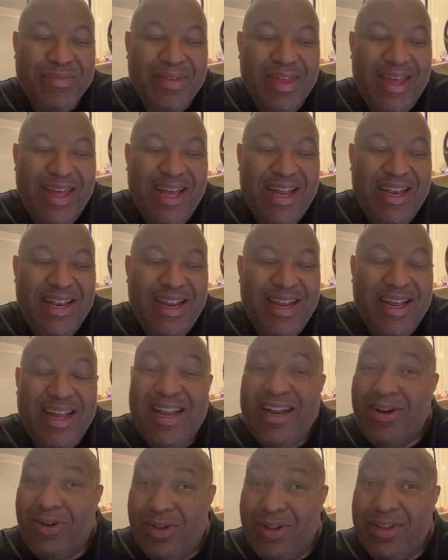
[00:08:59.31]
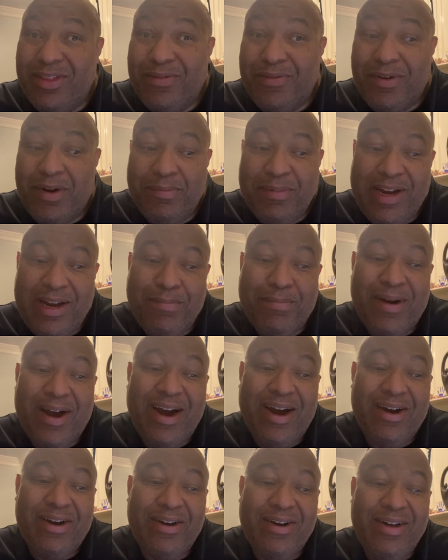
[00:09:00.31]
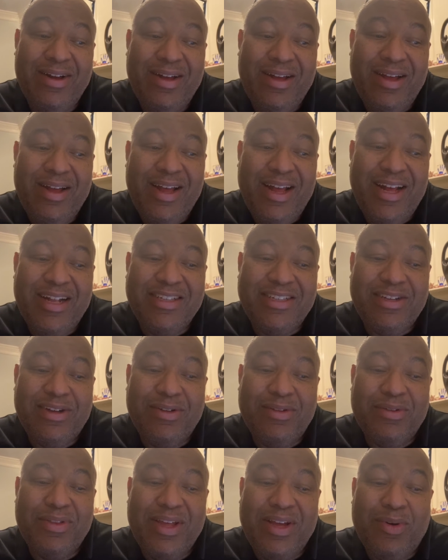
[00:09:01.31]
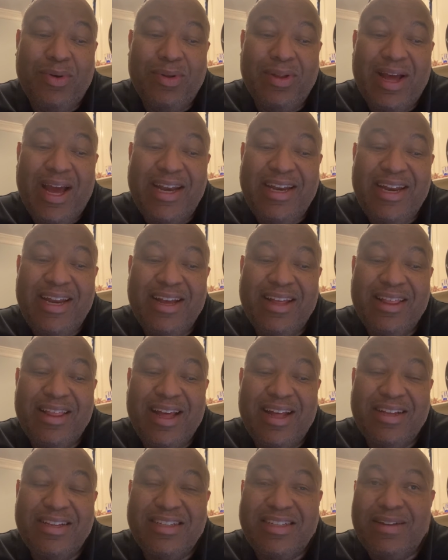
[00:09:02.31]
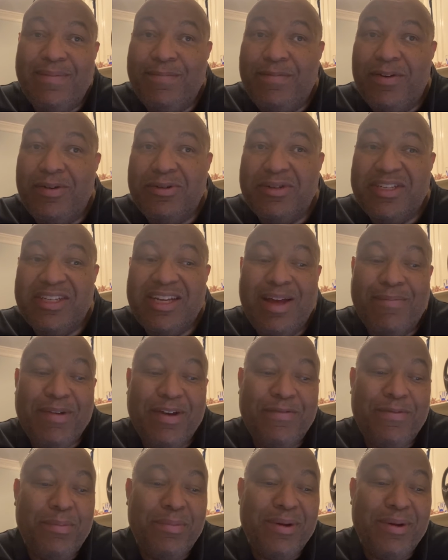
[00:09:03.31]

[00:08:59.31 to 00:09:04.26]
in all of the Roman Empire. And so the whole idea that some folks coming from